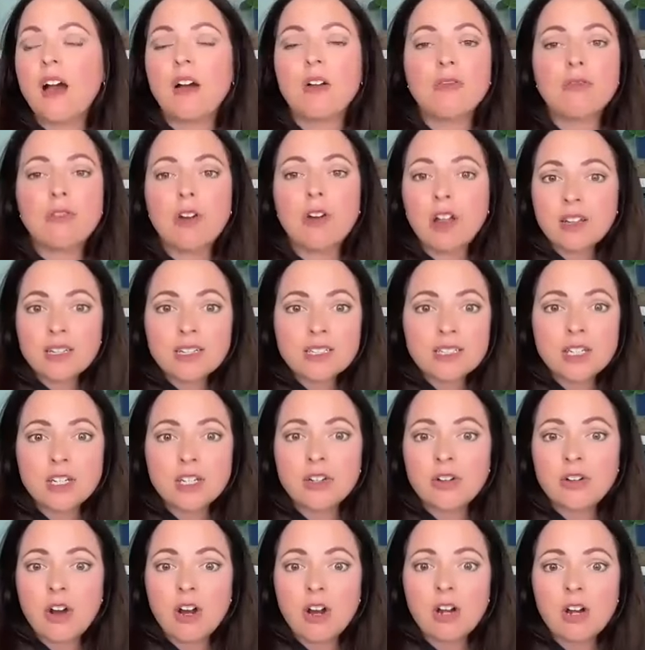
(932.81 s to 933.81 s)
a
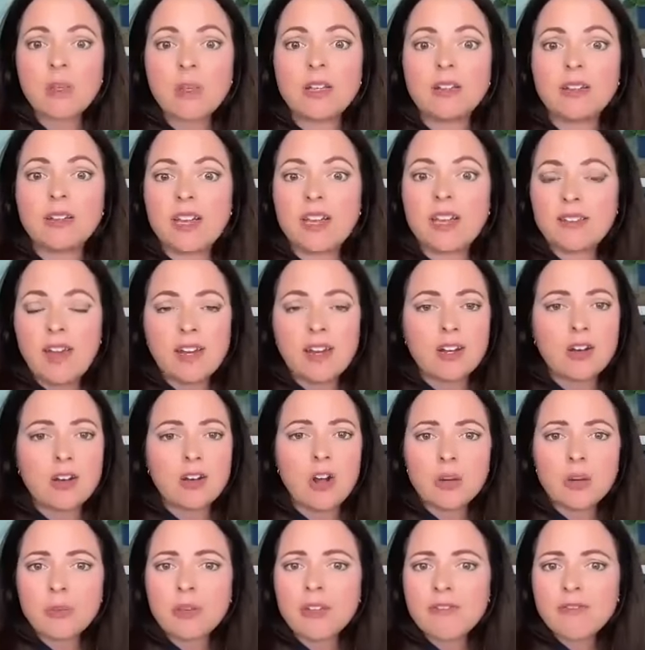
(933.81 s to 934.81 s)
volunteer army like that, an
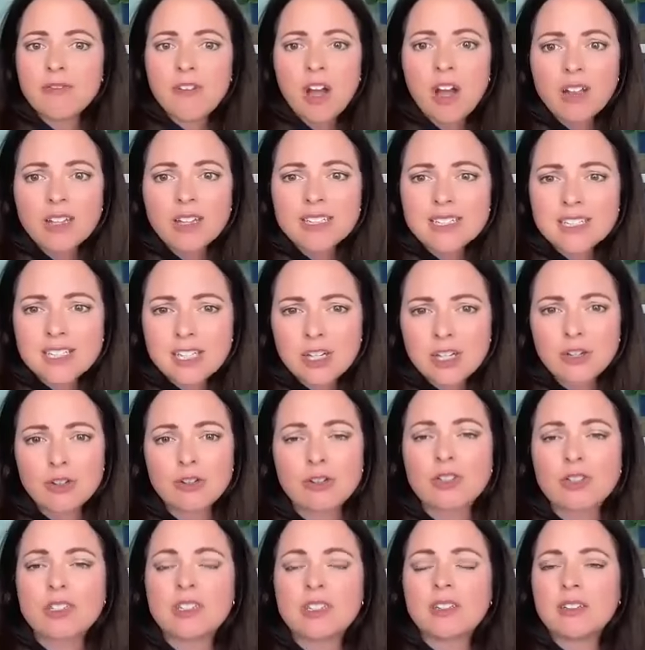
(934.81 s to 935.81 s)
army of
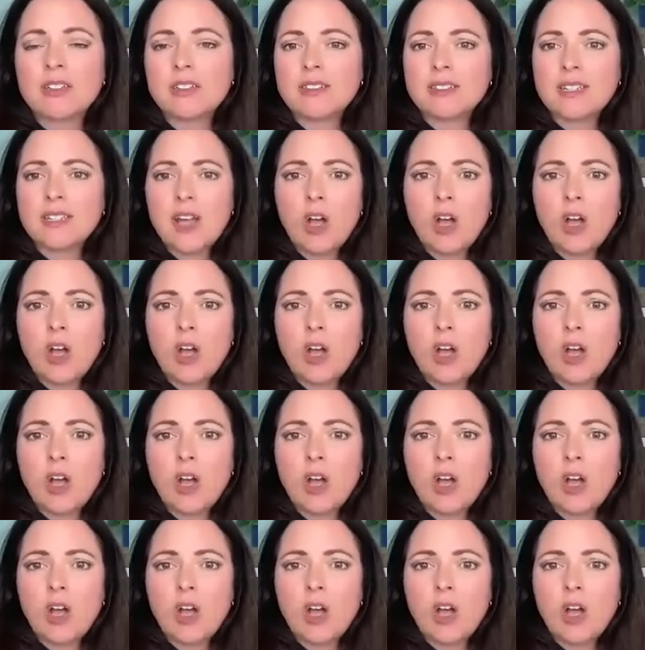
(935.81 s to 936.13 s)
volunteers to,